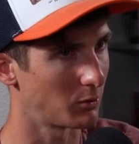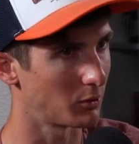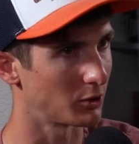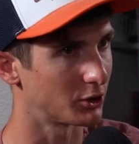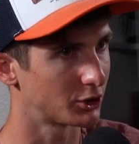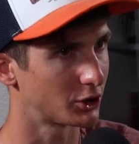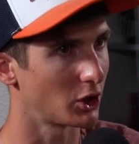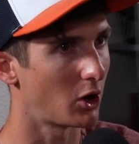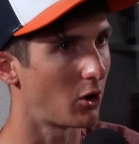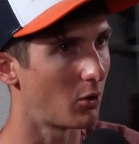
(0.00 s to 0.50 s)
were
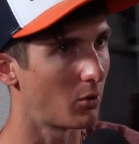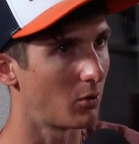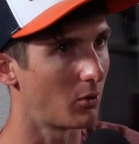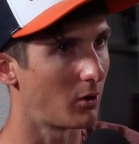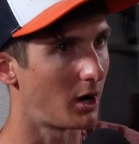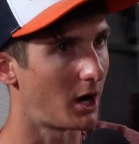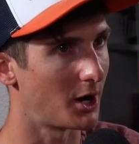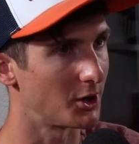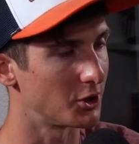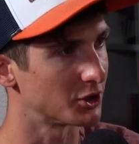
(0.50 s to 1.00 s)

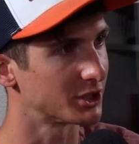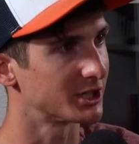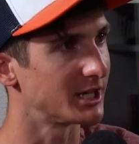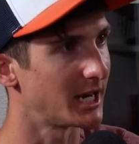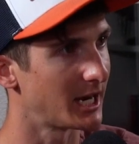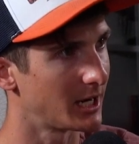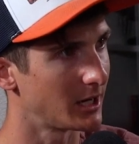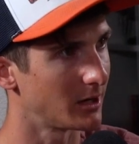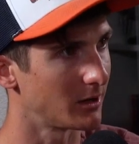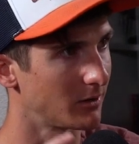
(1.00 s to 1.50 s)
so
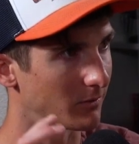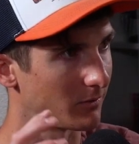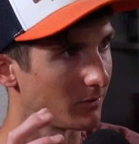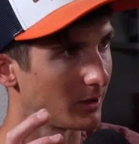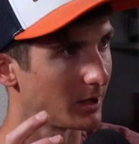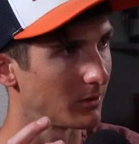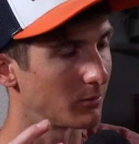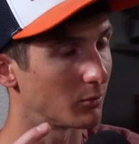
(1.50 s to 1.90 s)
understanding of